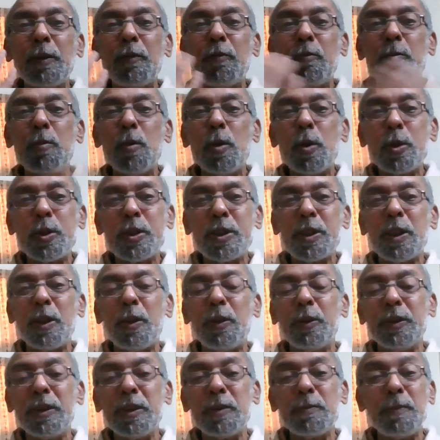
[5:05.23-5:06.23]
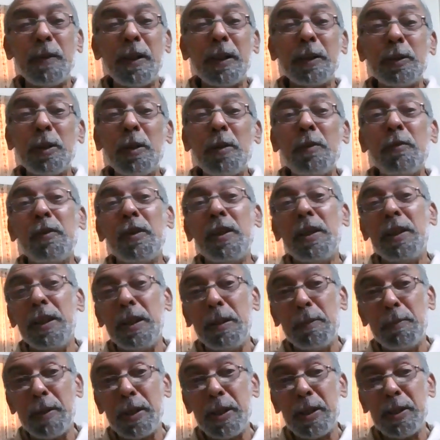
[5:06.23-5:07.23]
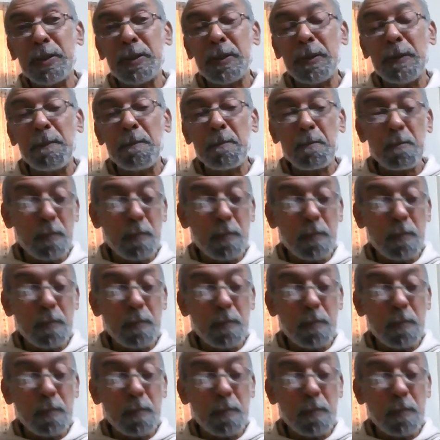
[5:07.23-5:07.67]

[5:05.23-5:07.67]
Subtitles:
of moksha, on this path of liberation.